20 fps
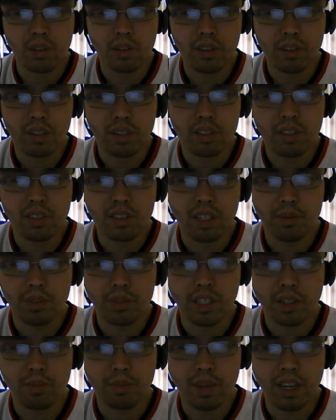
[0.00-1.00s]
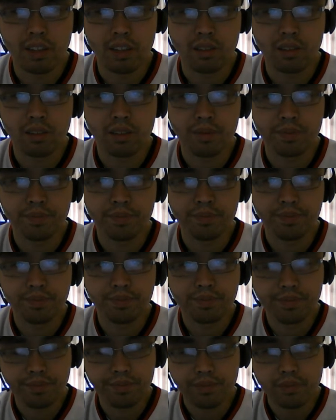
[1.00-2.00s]
with this subject matter,
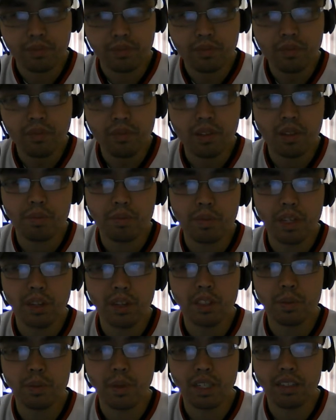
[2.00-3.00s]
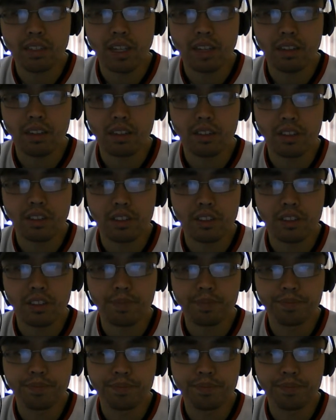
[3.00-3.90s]
but here's my take on this.